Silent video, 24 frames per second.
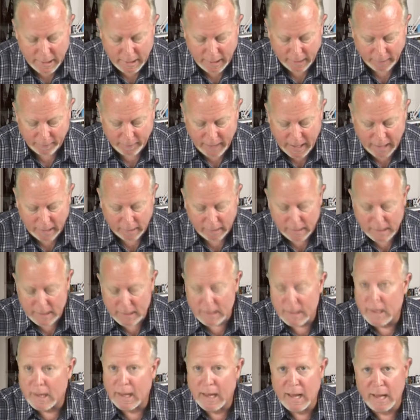and that'll
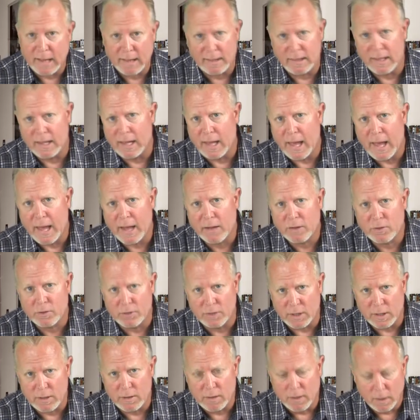indicate the
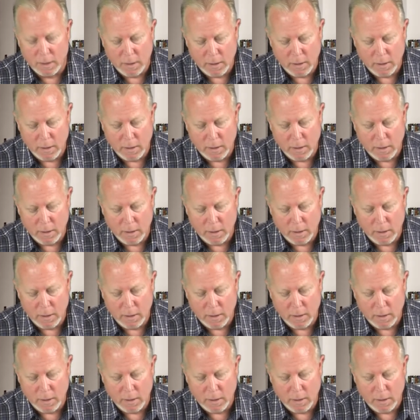exit